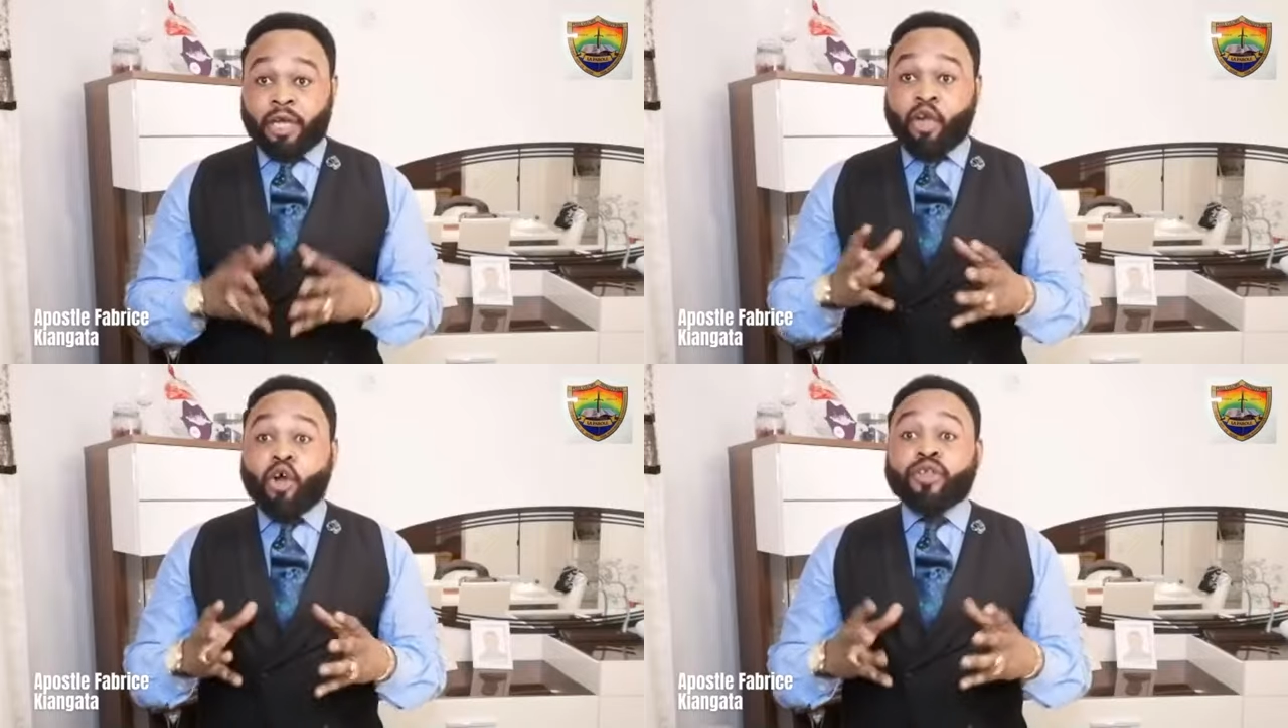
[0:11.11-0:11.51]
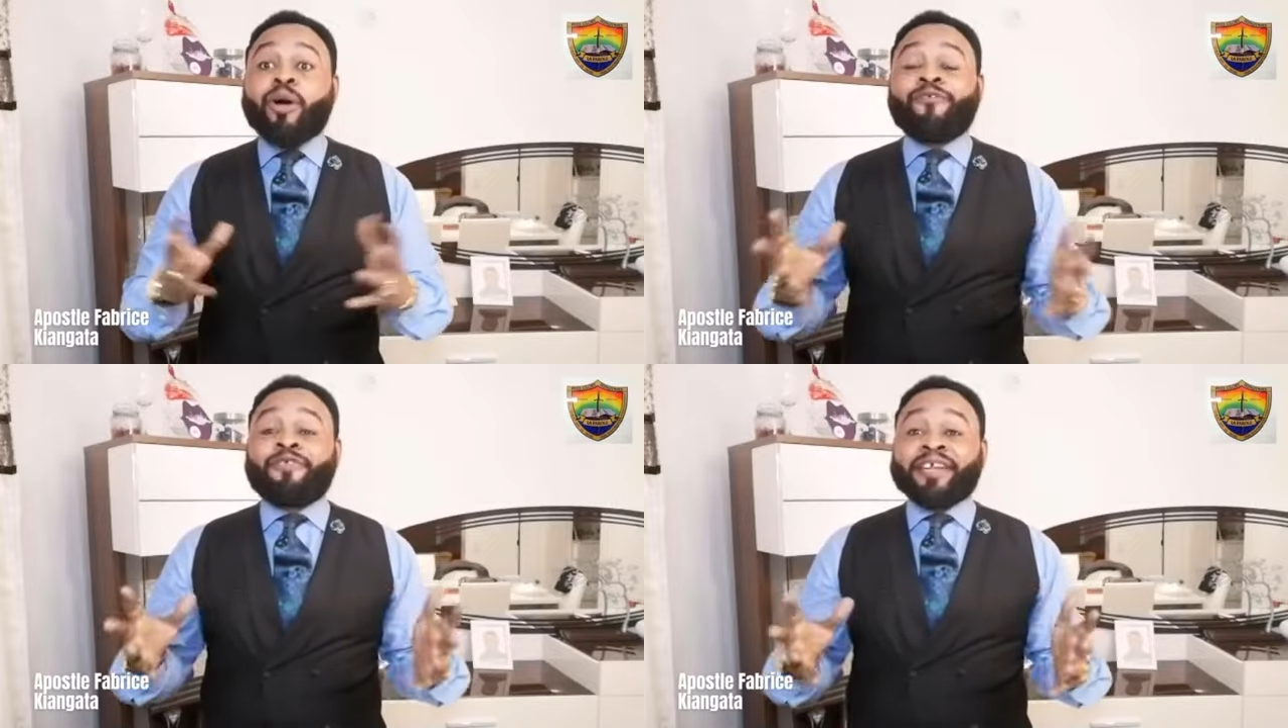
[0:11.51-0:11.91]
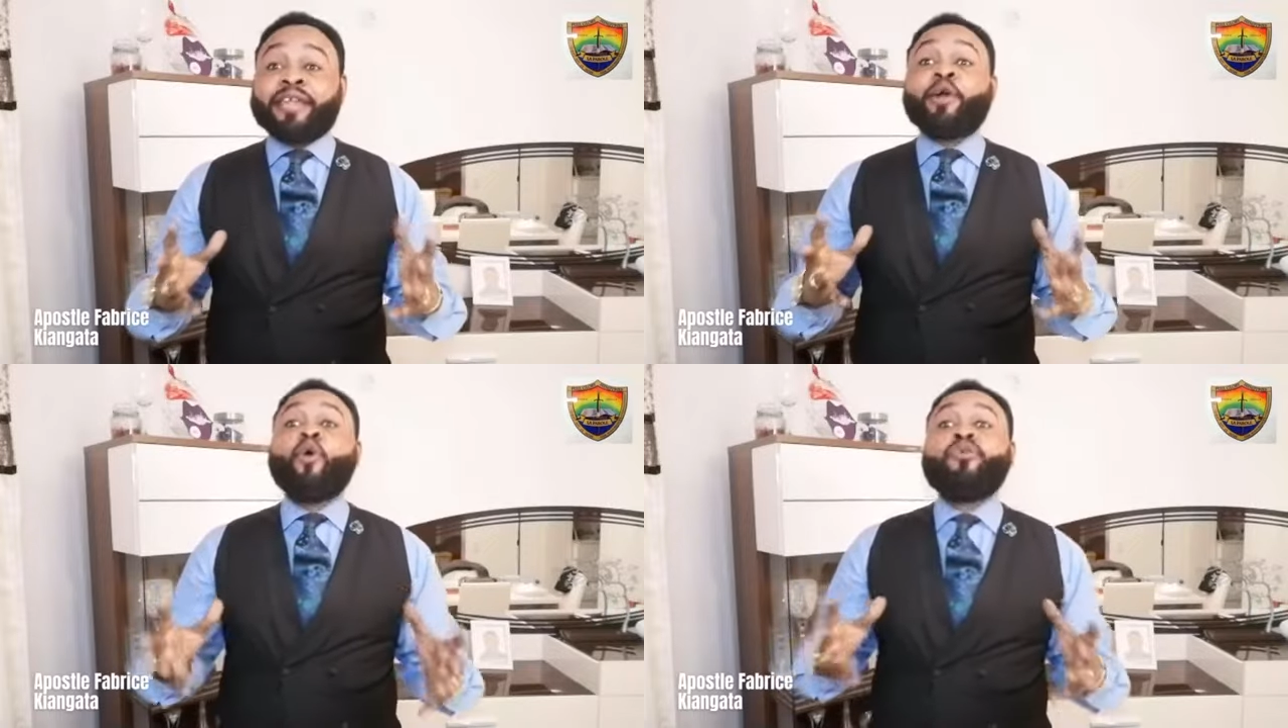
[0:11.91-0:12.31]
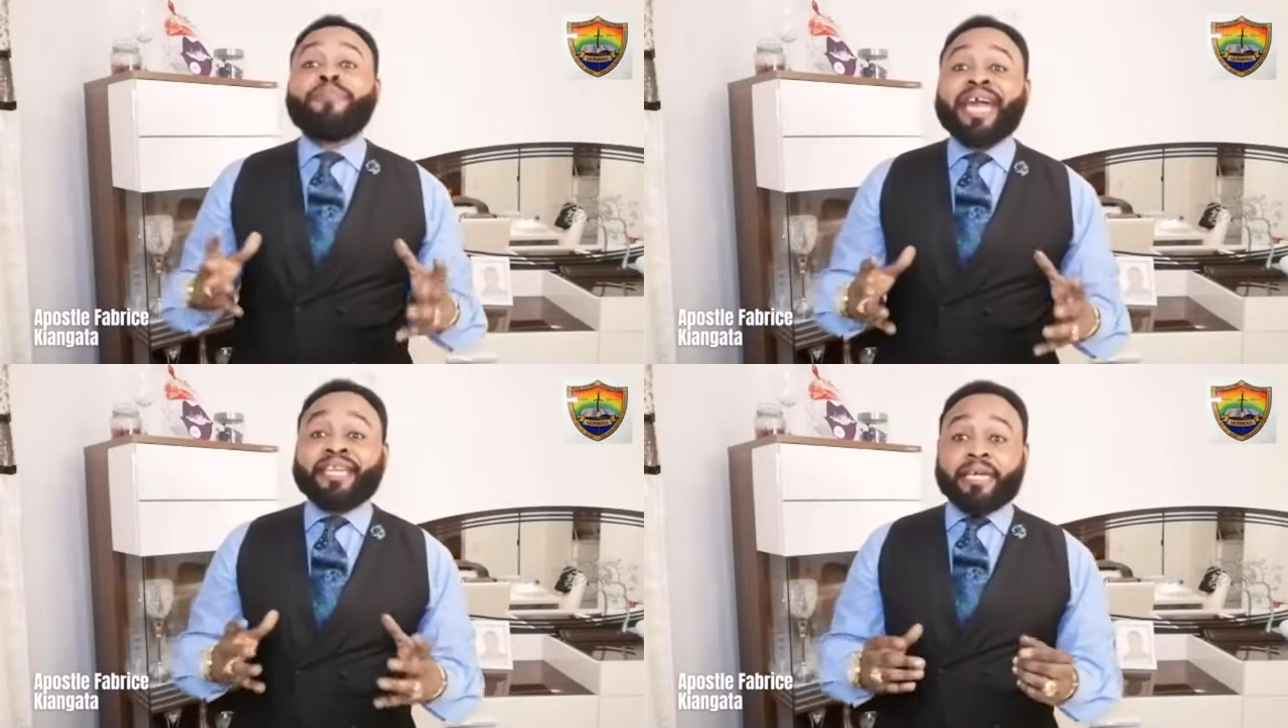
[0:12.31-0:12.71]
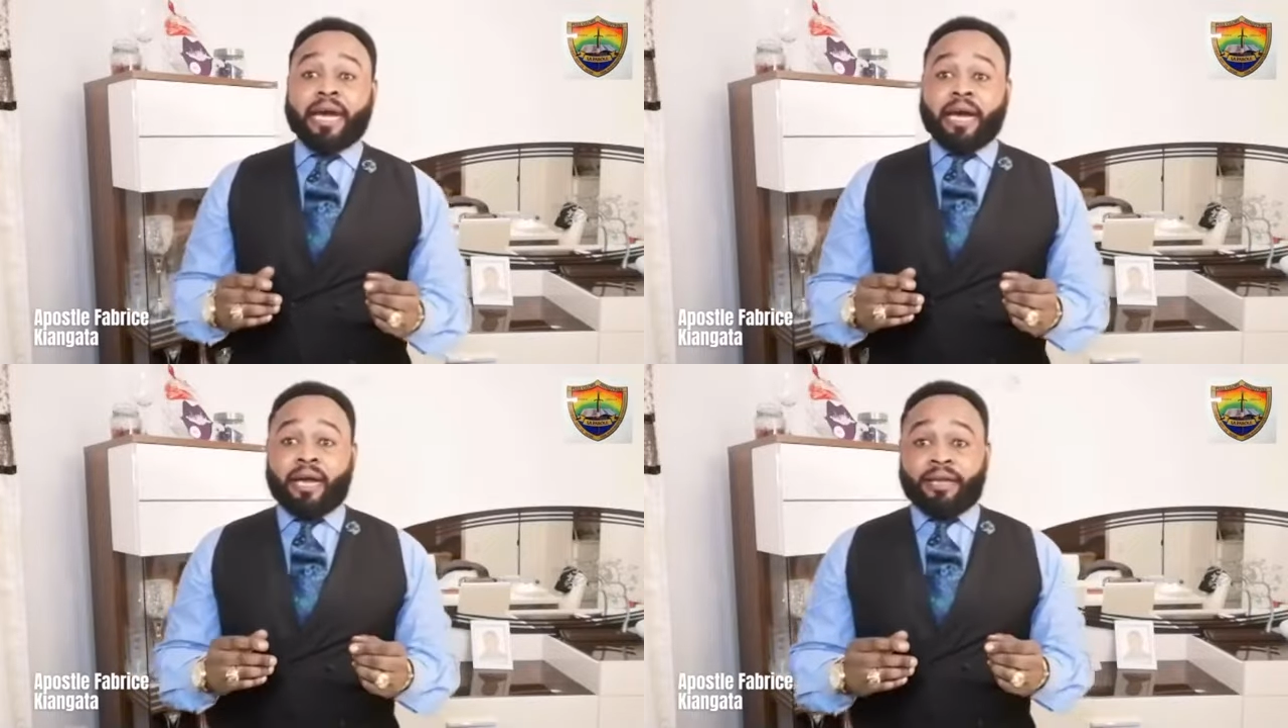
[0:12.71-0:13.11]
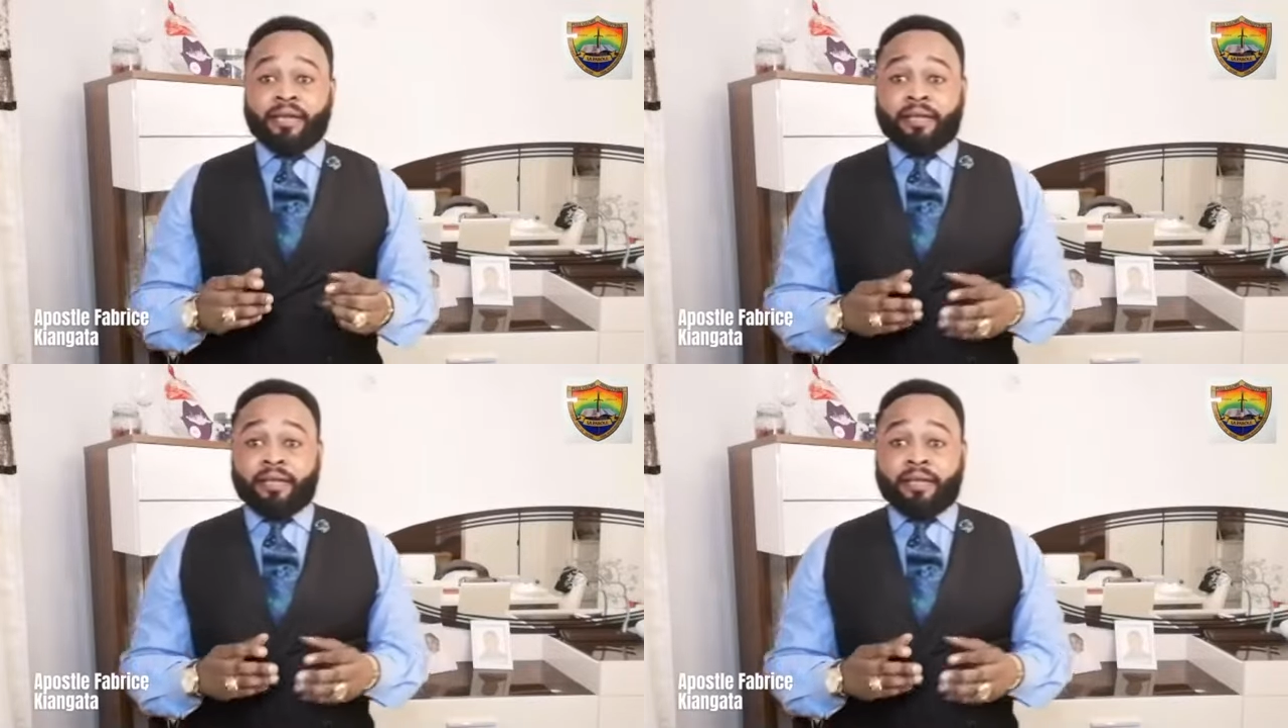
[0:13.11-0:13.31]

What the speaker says: God, our Father, the Almighty God,